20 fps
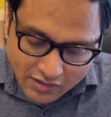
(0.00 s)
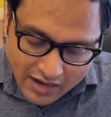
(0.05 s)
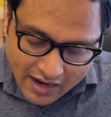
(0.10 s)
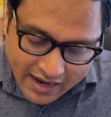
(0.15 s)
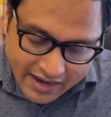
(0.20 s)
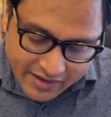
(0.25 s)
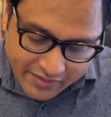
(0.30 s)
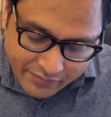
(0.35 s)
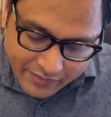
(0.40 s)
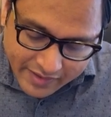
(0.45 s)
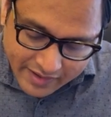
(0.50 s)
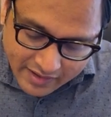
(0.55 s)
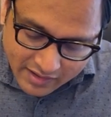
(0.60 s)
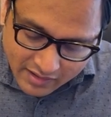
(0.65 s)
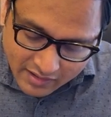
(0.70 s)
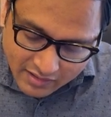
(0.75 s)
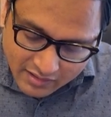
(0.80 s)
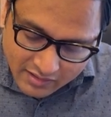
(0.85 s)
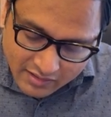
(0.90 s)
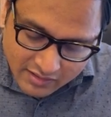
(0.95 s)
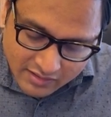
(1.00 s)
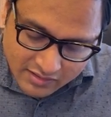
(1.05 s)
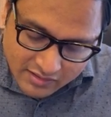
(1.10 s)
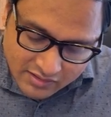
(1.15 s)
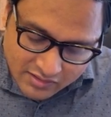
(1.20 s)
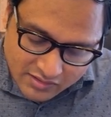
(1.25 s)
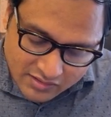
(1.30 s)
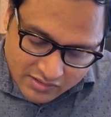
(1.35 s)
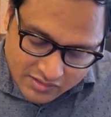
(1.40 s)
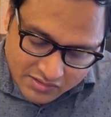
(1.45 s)
I will
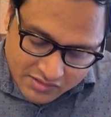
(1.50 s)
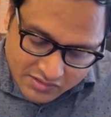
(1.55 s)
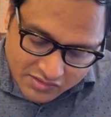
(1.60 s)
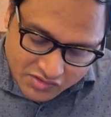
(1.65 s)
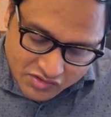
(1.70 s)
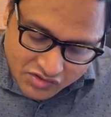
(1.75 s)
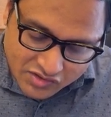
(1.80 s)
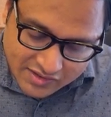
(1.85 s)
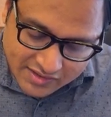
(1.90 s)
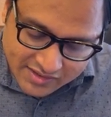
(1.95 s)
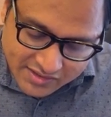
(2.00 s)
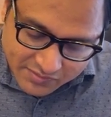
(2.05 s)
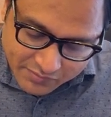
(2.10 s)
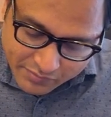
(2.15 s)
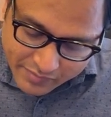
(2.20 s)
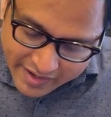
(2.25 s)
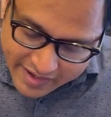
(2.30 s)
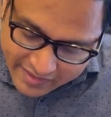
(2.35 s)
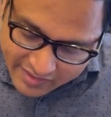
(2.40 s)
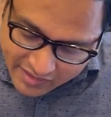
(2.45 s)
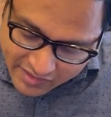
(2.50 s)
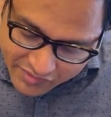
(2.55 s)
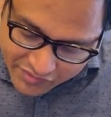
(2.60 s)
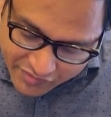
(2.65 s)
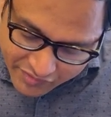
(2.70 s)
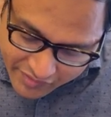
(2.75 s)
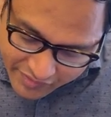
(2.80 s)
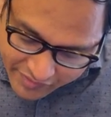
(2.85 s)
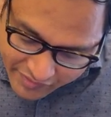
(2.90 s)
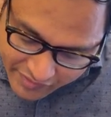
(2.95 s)
just make
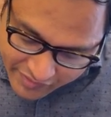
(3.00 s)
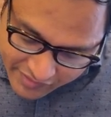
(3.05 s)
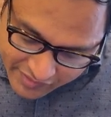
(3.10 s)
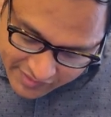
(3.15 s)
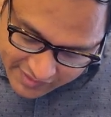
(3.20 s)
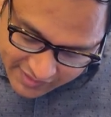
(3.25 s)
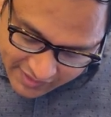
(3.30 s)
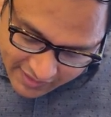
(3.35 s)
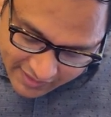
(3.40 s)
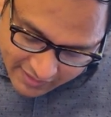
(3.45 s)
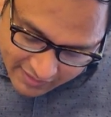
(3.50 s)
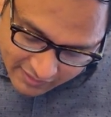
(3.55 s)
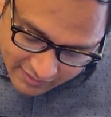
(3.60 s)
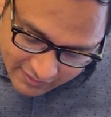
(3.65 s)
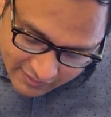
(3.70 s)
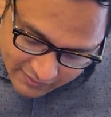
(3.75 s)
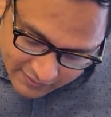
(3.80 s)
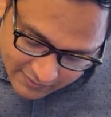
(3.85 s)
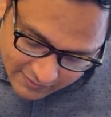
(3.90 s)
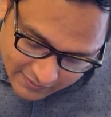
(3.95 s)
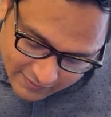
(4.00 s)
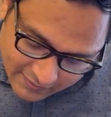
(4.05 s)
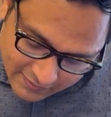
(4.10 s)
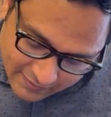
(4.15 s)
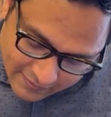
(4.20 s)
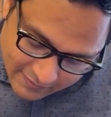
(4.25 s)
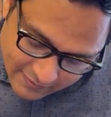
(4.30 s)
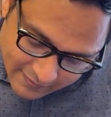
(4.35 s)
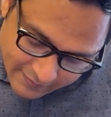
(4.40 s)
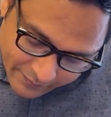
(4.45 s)
the circle,
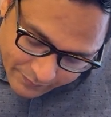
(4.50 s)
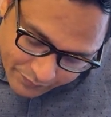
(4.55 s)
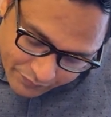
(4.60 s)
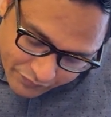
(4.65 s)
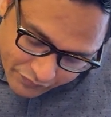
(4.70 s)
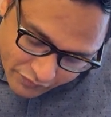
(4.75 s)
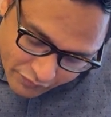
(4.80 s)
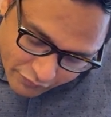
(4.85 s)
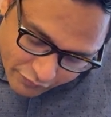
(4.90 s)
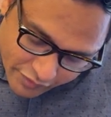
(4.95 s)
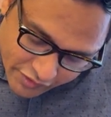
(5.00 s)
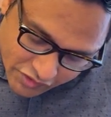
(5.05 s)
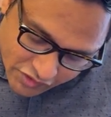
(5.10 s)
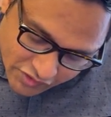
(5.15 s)
which